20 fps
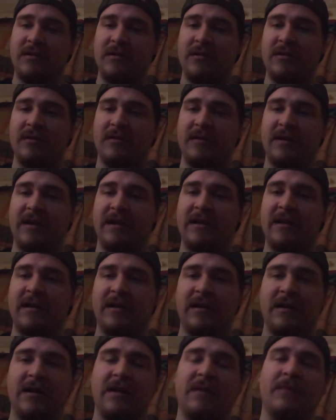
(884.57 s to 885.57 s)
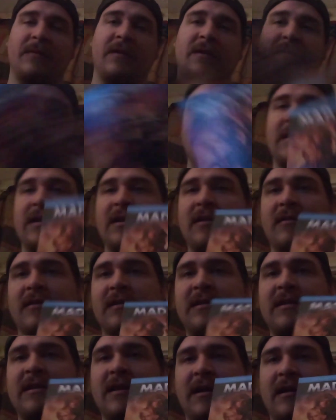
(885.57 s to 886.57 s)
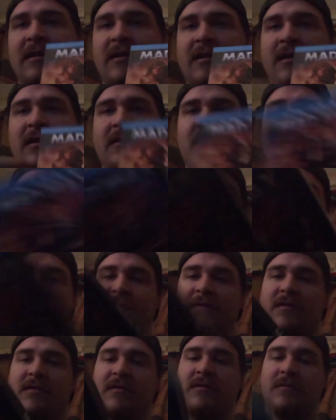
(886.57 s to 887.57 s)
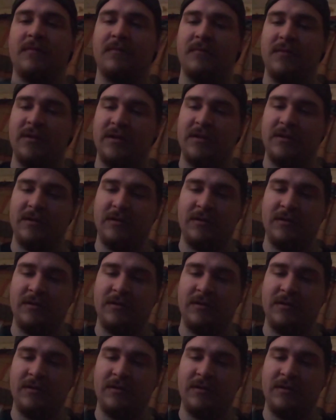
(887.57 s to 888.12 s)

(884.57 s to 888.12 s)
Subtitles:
The only thing it didn't come with was a little sticker that goes on the front, but